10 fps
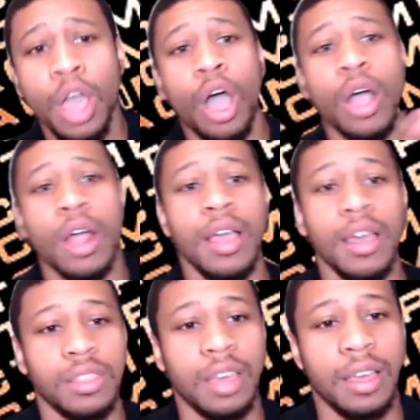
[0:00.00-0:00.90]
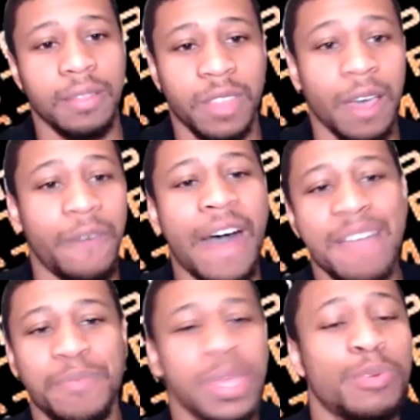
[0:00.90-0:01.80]
are the
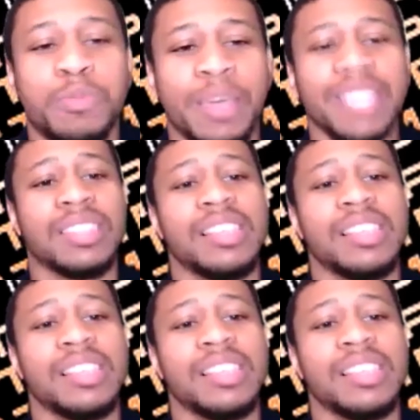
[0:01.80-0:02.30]
5 people is basically